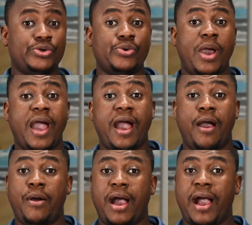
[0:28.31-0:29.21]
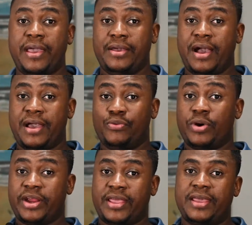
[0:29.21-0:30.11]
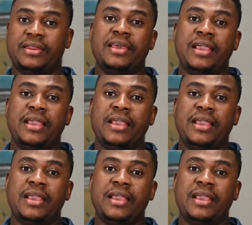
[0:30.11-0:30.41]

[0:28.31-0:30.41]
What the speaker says: you how I work it,